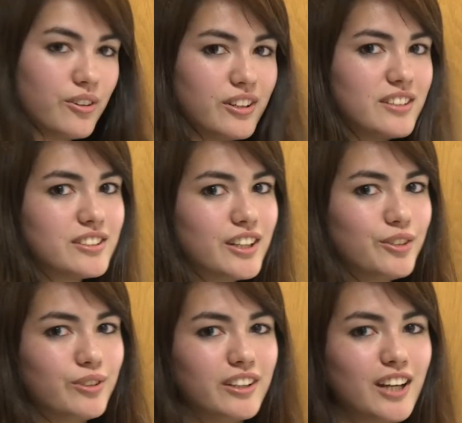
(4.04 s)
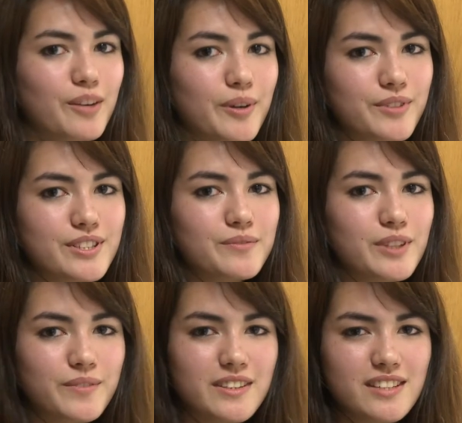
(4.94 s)
When I started work, I remember
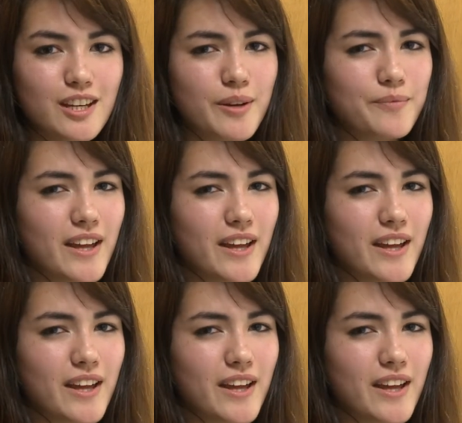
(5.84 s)
something being said about